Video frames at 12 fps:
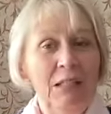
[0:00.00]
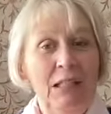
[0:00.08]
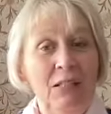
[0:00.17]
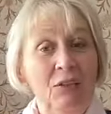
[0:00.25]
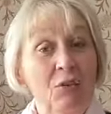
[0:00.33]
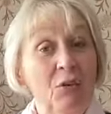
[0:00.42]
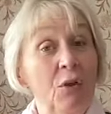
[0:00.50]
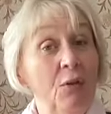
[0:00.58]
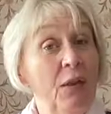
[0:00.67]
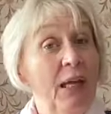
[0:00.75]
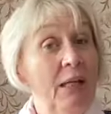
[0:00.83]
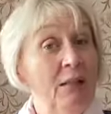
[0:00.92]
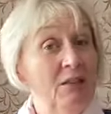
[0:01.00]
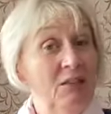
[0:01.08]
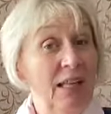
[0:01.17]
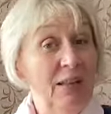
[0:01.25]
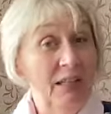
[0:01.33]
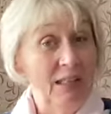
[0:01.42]
is that they
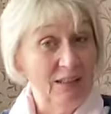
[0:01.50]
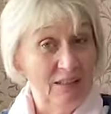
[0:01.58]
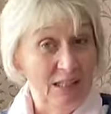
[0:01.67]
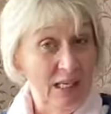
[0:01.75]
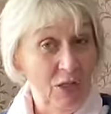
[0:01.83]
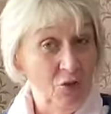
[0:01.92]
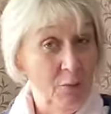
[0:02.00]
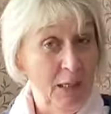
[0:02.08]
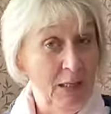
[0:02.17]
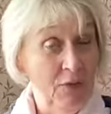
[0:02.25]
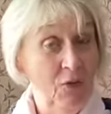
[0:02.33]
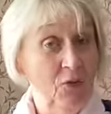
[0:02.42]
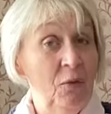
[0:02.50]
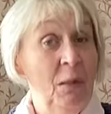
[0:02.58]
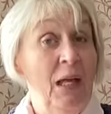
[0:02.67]
understand their stage manners,